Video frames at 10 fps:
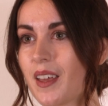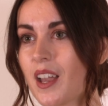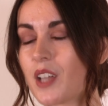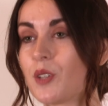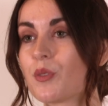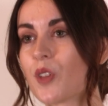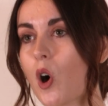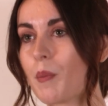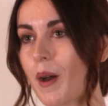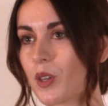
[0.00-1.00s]
and you thought
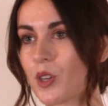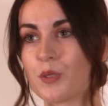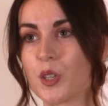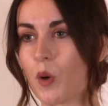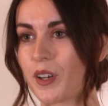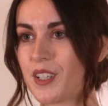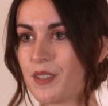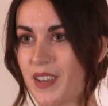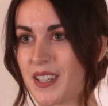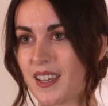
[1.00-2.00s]
about who you wanted to
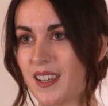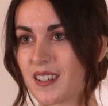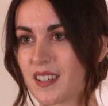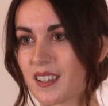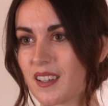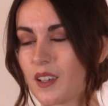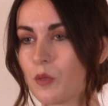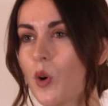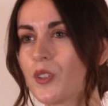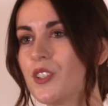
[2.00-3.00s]
visit?
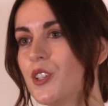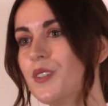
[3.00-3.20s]
What did you